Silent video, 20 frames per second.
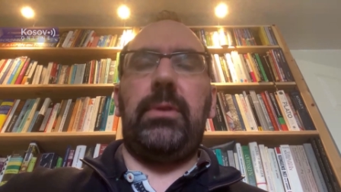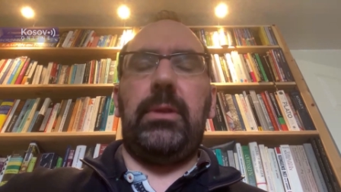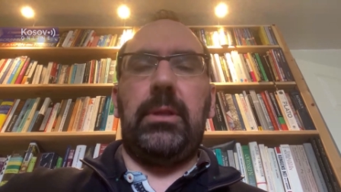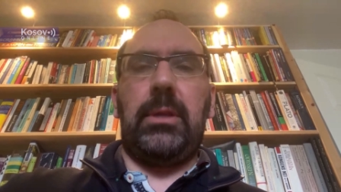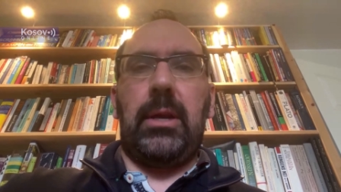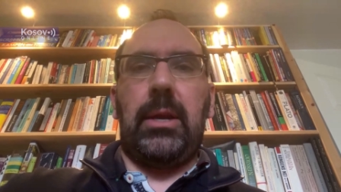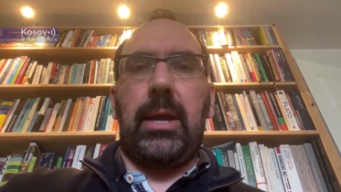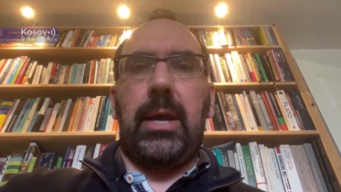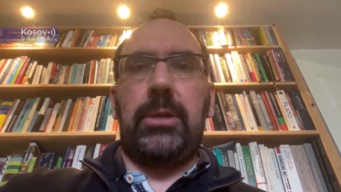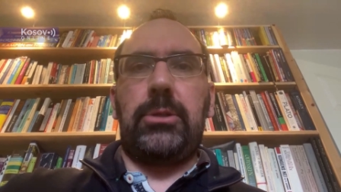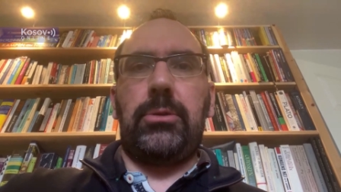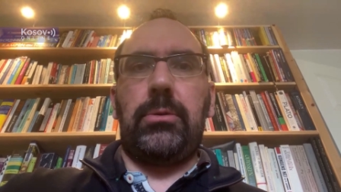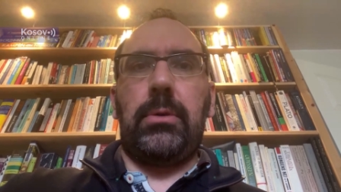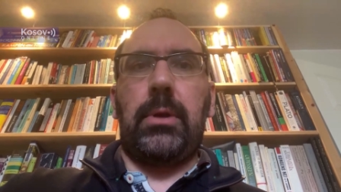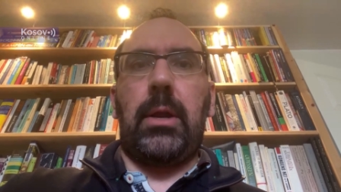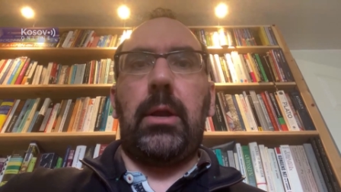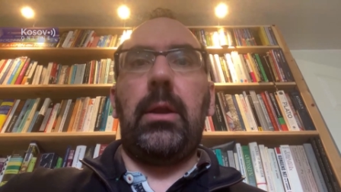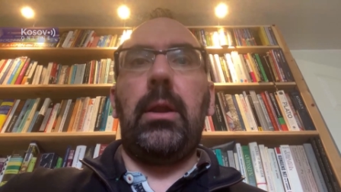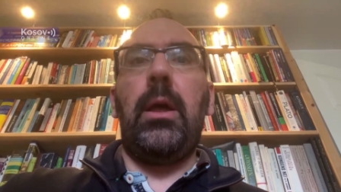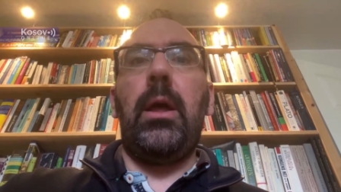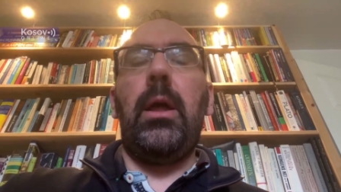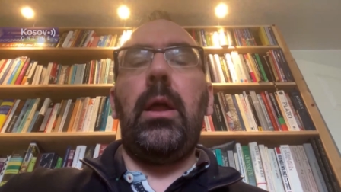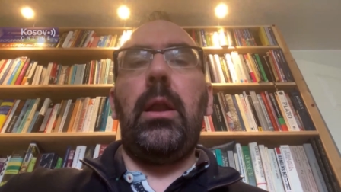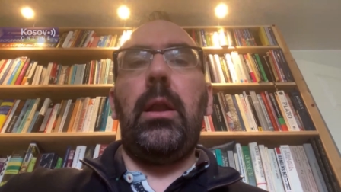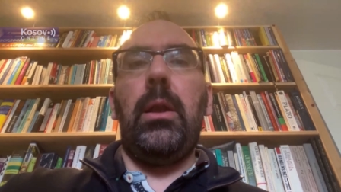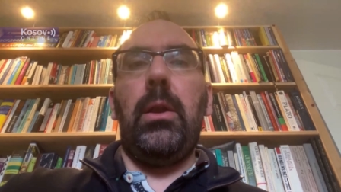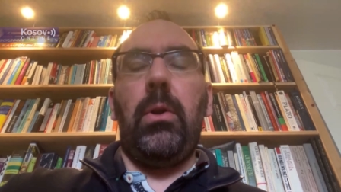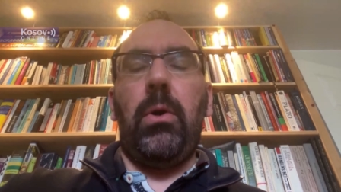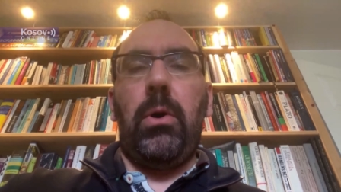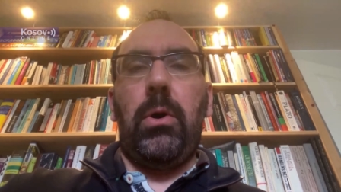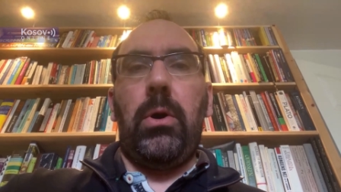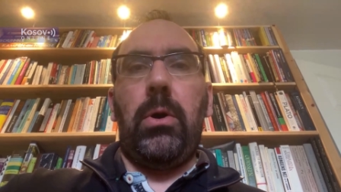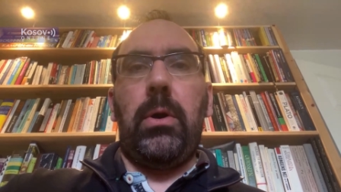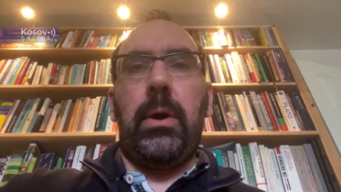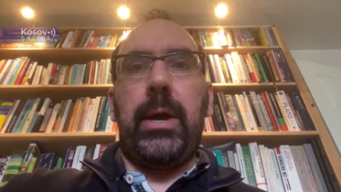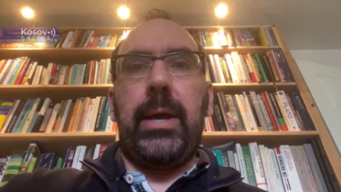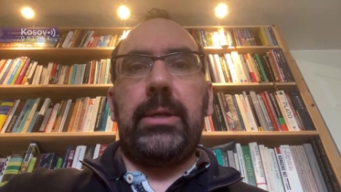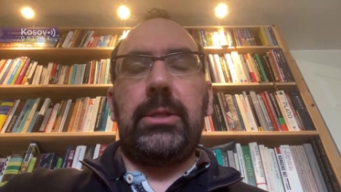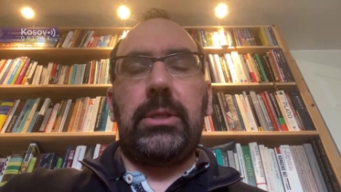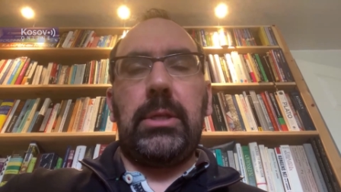international law
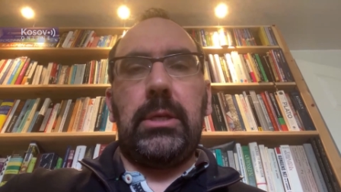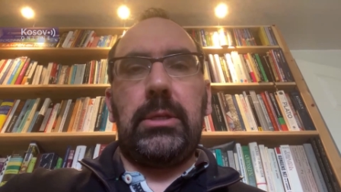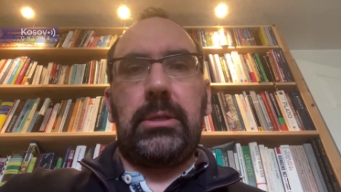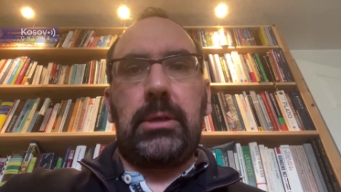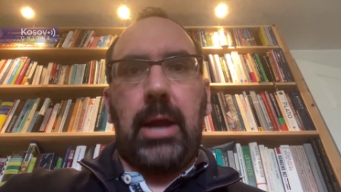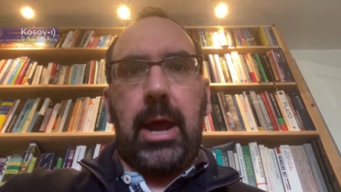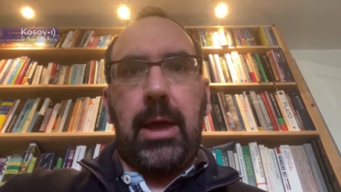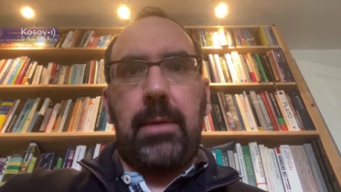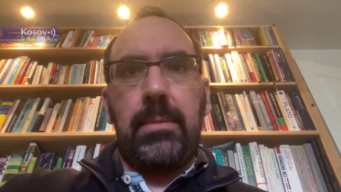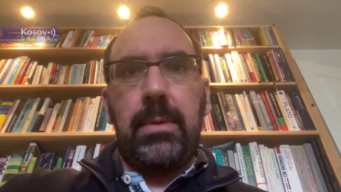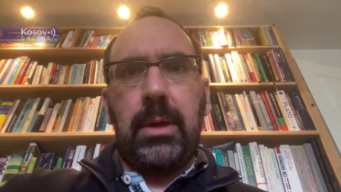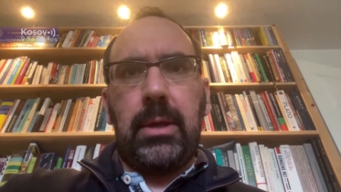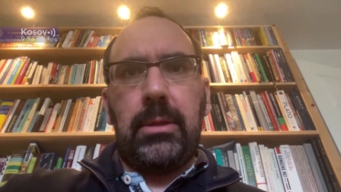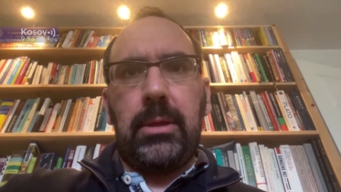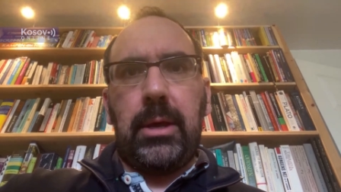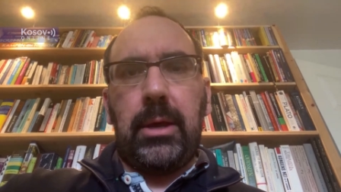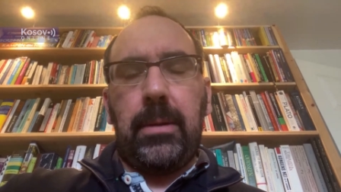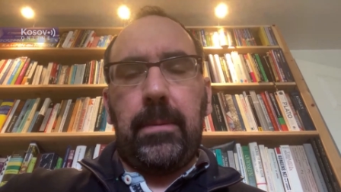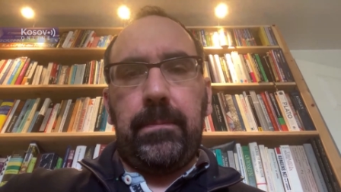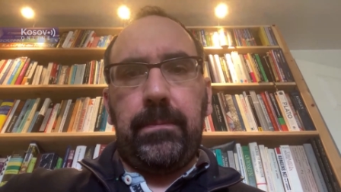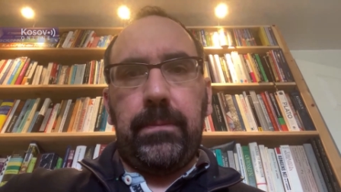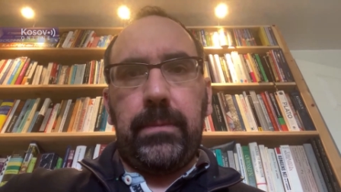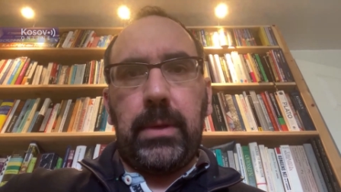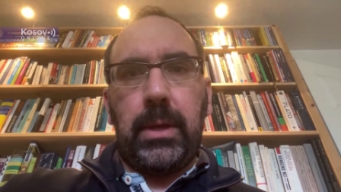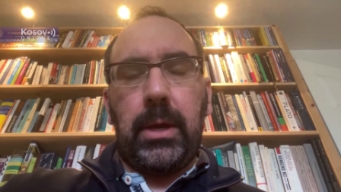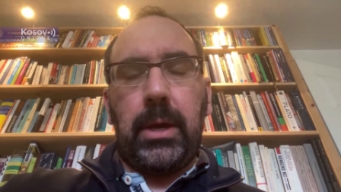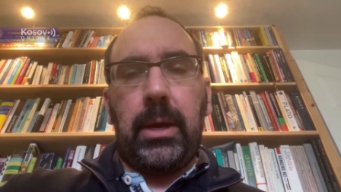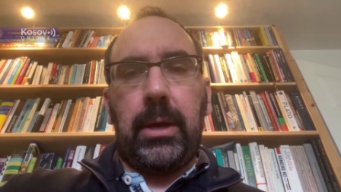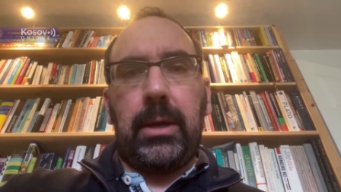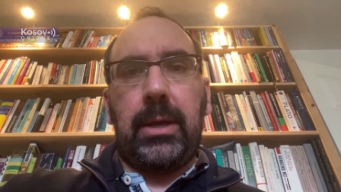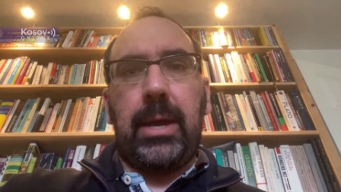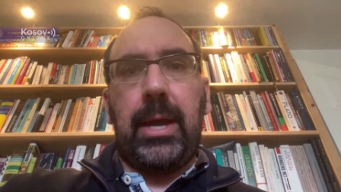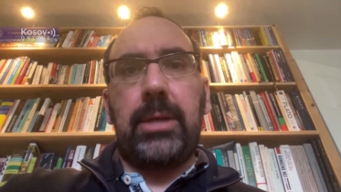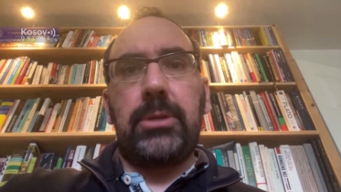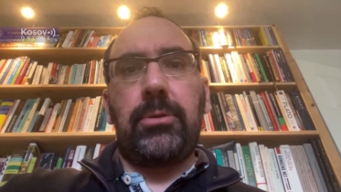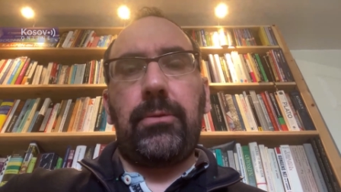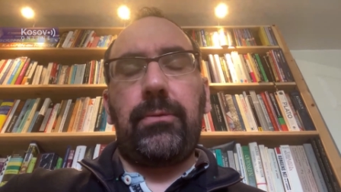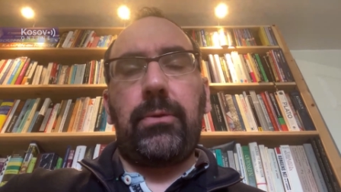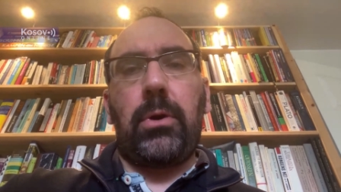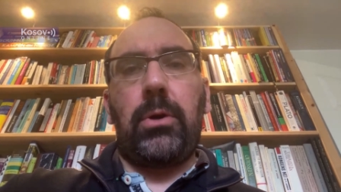as describing the uh,
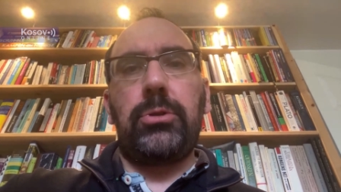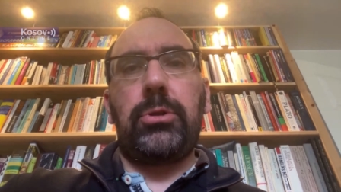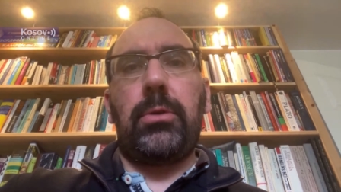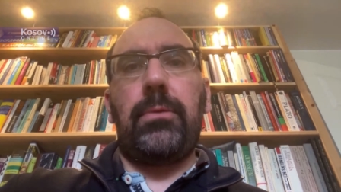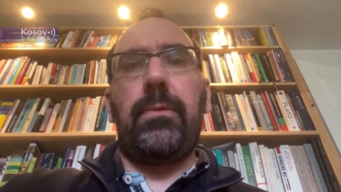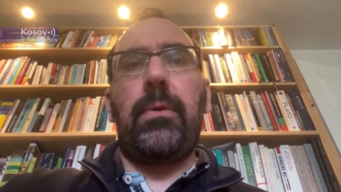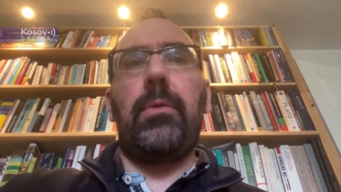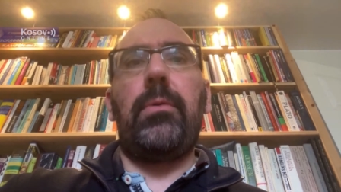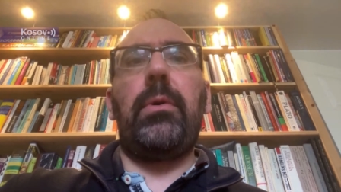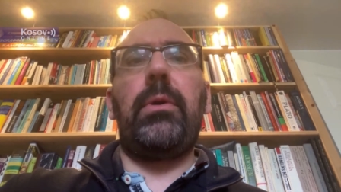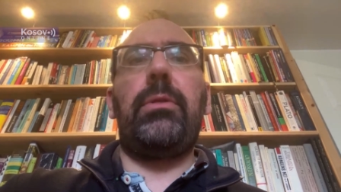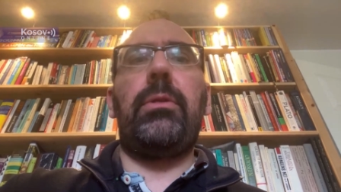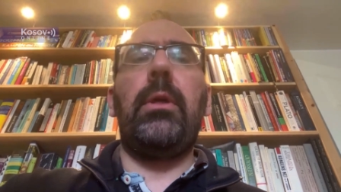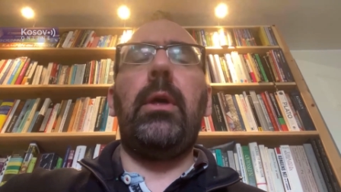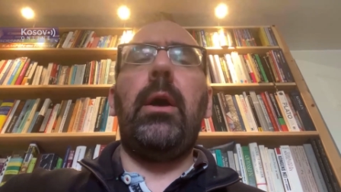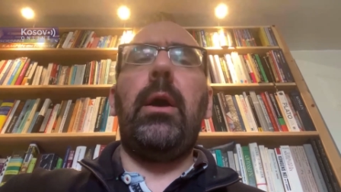case of Kosovo with